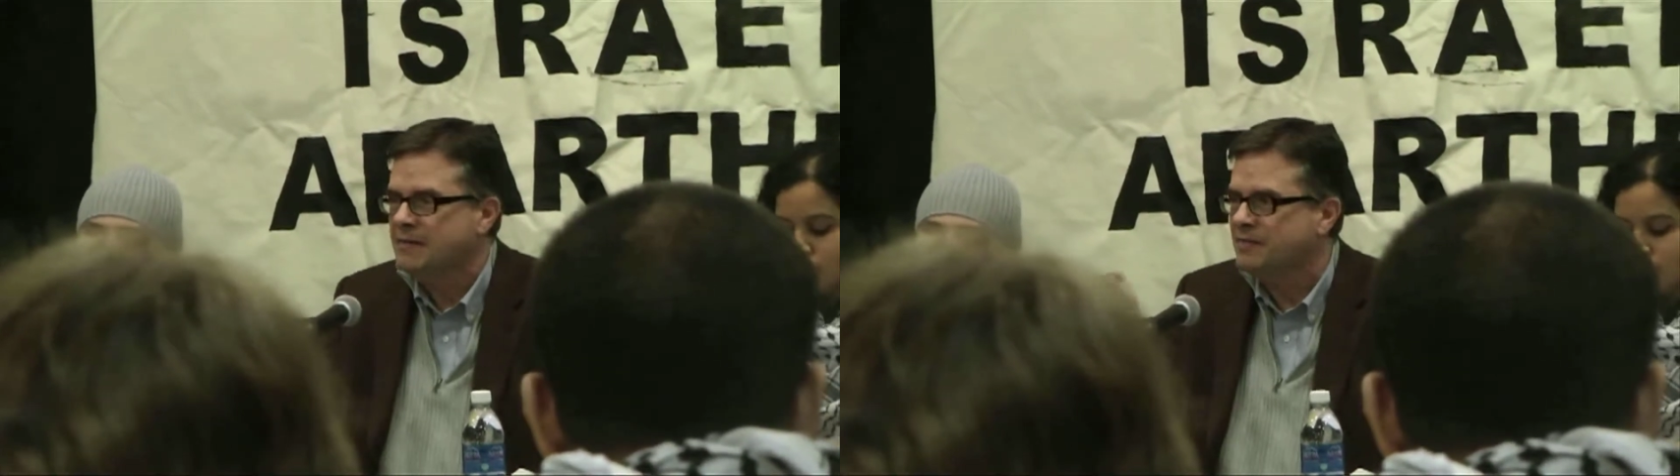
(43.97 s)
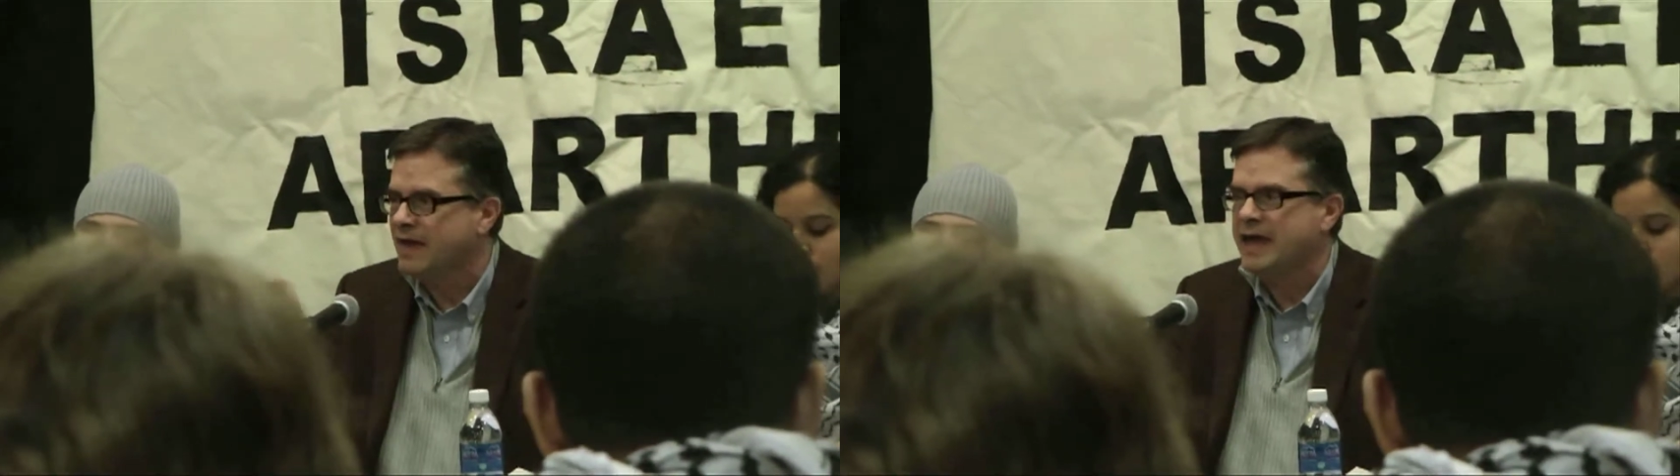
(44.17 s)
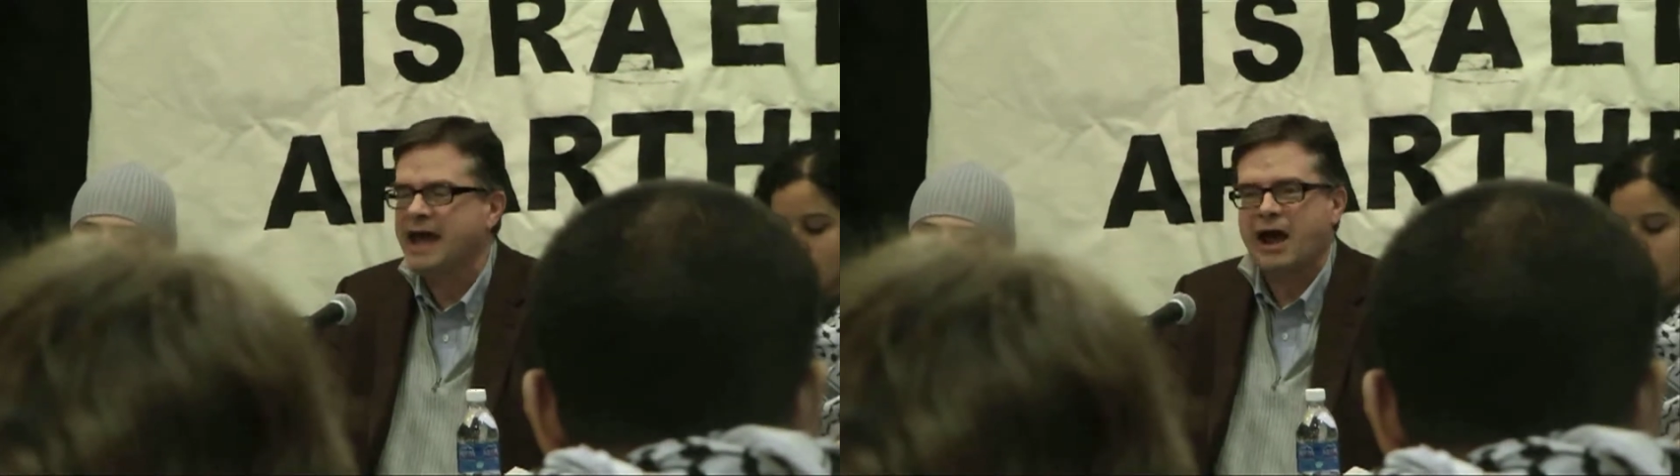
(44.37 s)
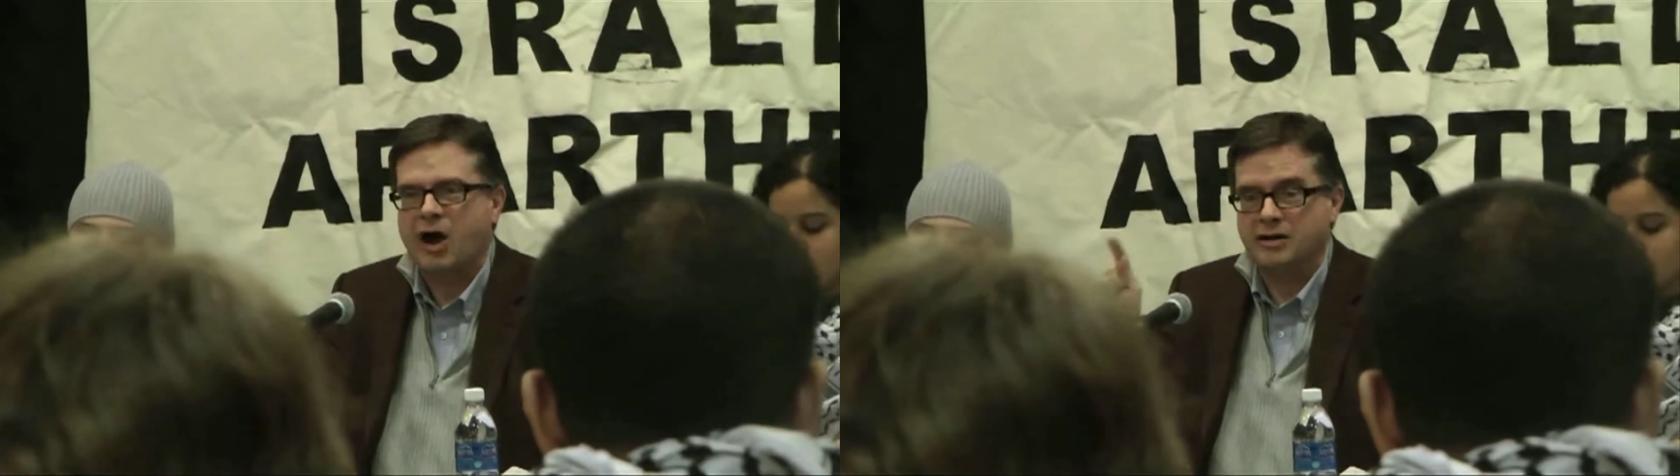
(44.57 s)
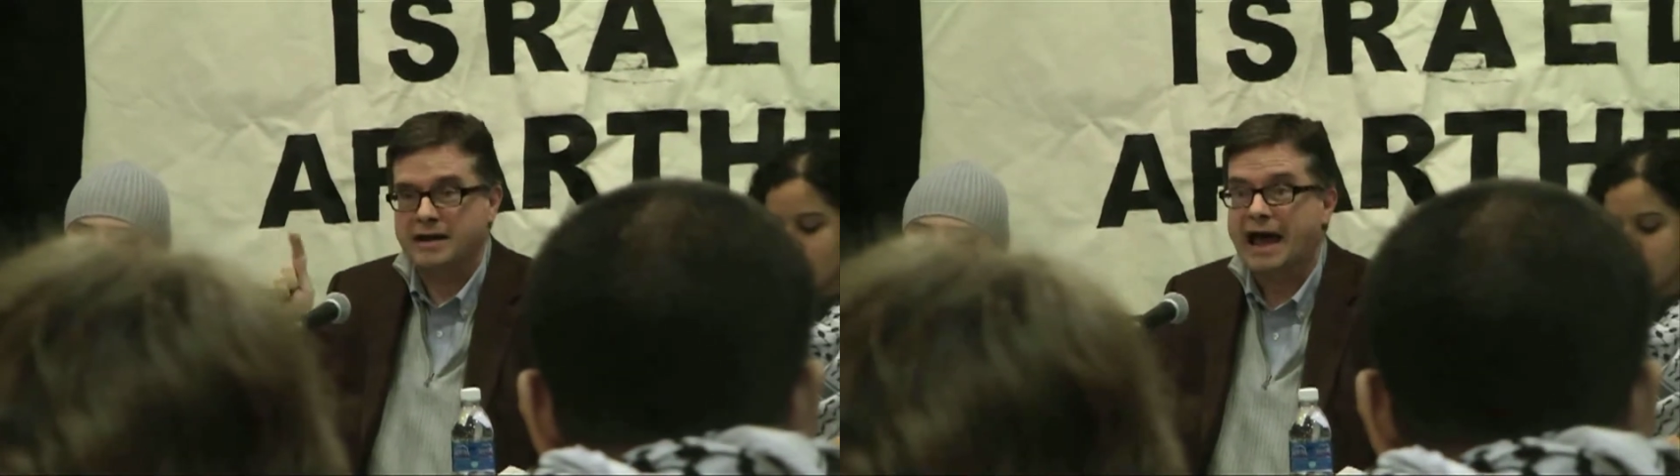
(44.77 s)
They
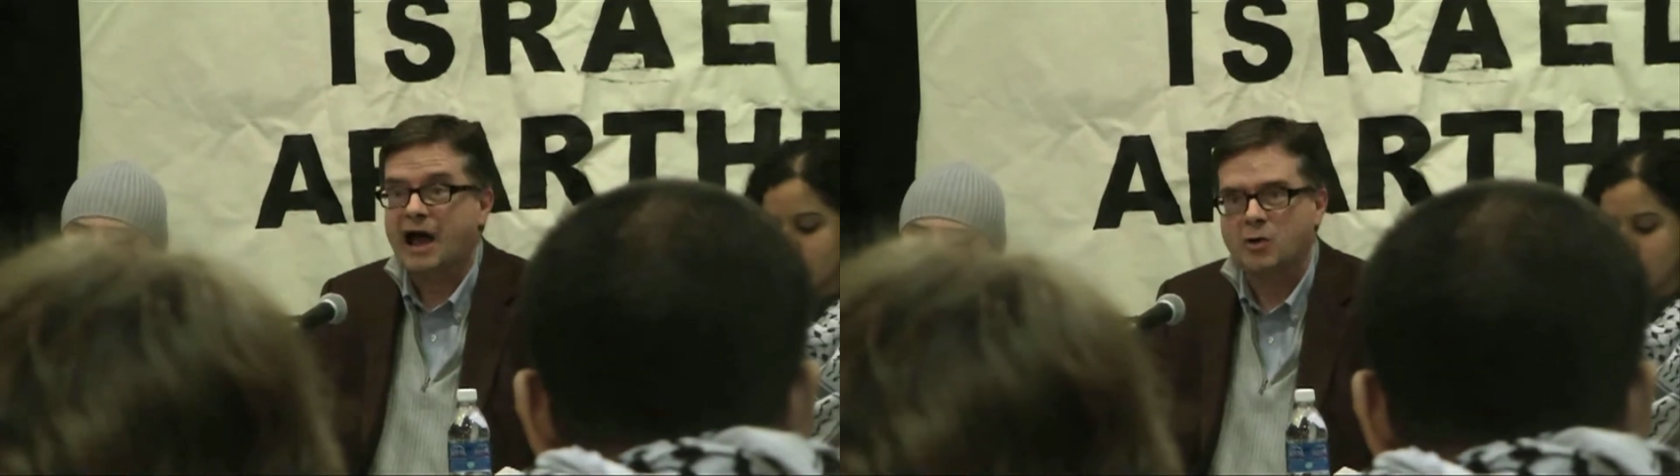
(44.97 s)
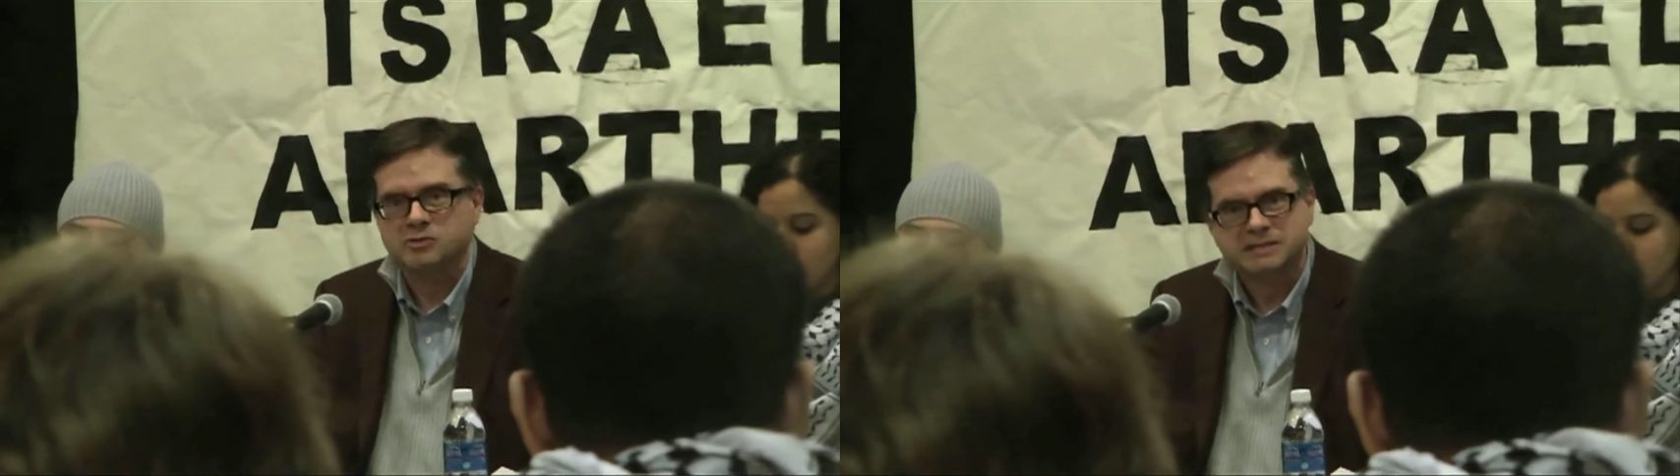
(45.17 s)
are now